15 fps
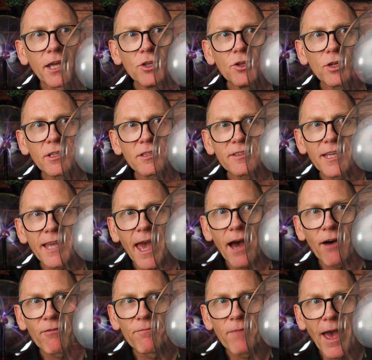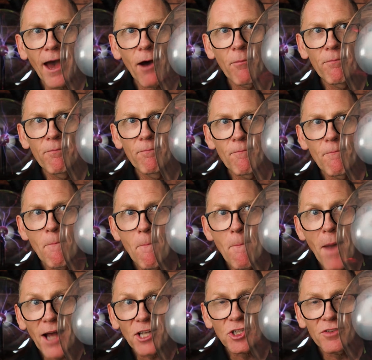you can see how
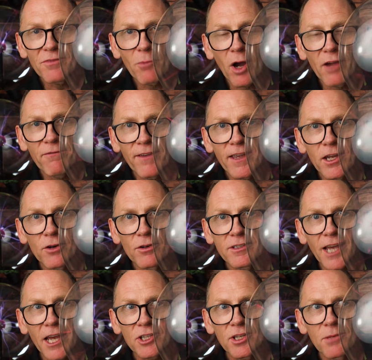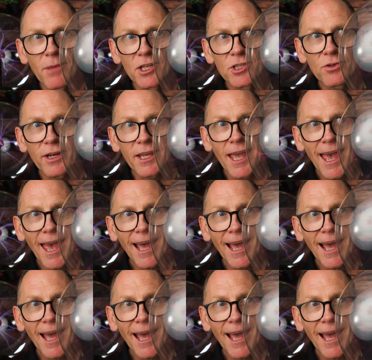much of my finger it's actually measuring,